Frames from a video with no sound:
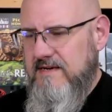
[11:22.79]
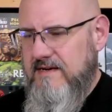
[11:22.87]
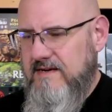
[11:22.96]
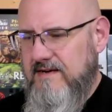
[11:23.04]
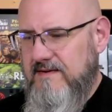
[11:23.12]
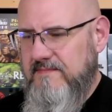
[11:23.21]

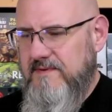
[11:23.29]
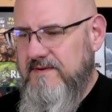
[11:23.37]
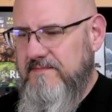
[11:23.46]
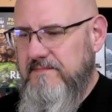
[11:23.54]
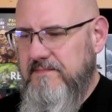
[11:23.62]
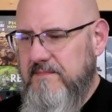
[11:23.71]

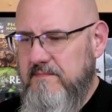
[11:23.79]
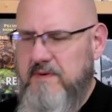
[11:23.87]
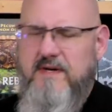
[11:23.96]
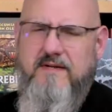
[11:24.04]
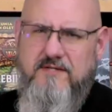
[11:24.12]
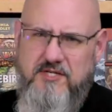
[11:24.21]

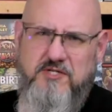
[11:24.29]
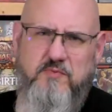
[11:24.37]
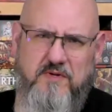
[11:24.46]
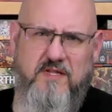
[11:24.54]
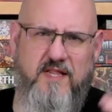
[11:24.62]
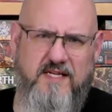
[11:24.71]
but just
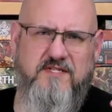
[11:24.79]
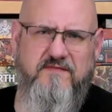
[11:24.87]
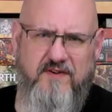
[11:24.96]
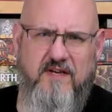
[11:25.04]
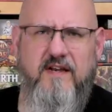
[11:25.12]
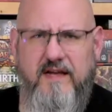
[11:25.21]
with less of
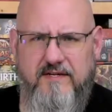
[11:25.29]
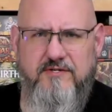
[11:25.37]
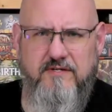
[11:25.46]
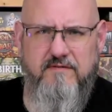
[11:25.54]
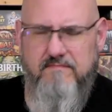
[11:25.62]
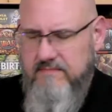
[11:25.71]
a
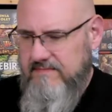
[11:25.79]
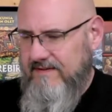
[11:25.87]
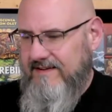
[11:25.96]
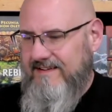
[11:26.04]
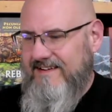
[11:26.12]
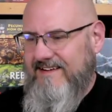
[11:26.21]
connection.
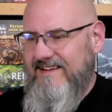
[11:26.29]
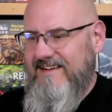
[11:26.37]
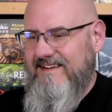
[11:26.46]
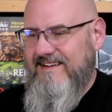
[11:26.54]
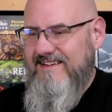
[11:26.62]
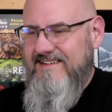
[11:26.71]

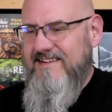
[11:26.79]
That's